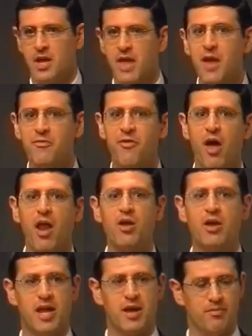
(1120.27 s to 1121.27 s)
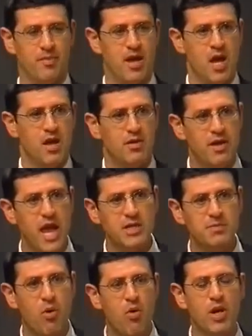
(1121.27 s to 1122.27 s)
They followed him. The
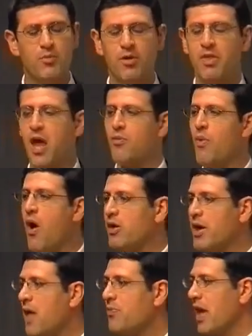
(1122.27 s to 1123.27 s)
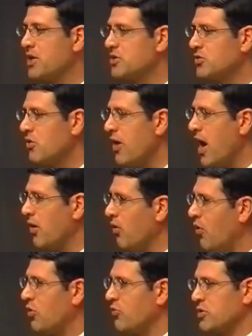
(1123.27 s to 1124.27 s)
next morning, when they woke up, they saw our
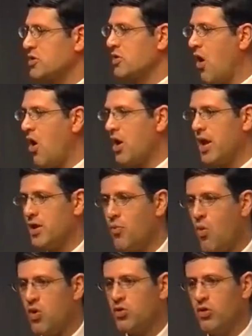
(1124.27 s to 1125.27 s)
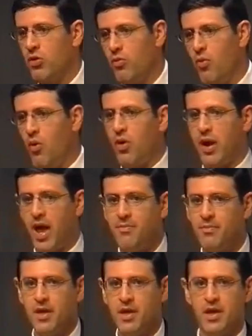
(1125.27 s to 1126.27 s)
Lord was gone. He'd walked on the water,
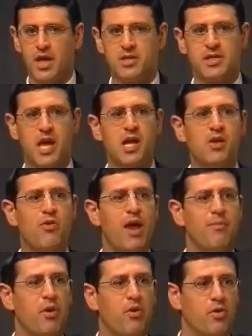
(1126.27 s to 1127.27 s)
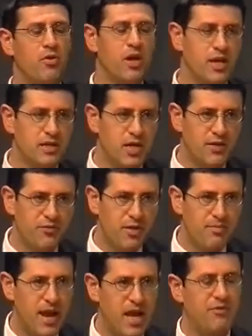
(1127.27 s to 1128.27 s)
a second great miracle he did for the
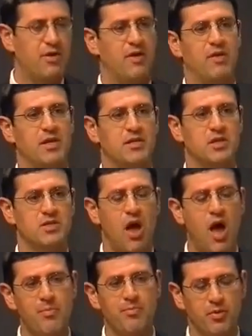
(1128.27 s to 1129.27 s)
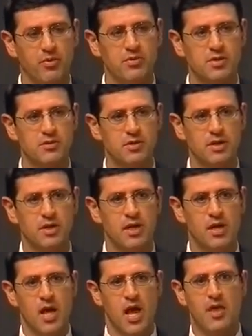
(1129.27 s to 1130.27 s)
benefit of his disciples.
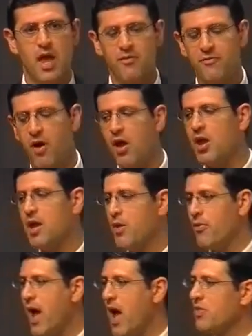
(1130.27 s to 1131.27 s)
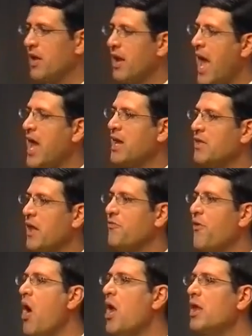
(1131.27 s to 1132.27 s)
And they followed him around the lake and they
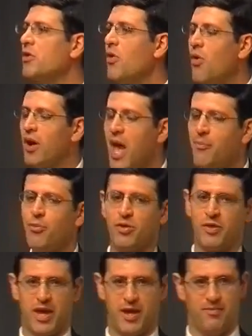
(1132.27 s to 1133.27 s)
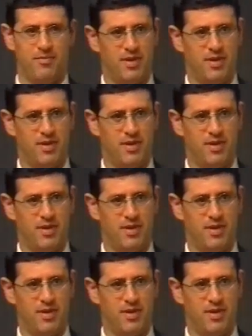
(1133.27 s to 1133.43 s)
finally caught up with him.